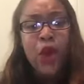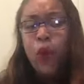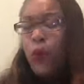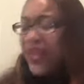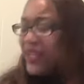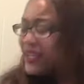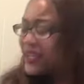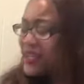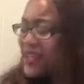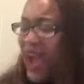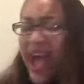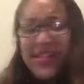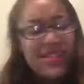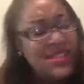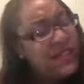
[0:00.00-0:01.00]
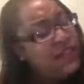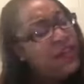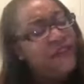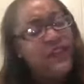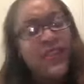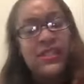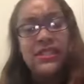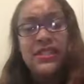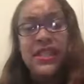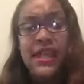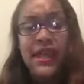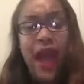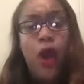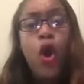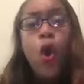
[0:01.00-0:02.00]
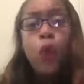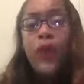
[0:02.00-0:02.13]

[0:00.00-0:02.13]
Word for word: We got to live this thing out.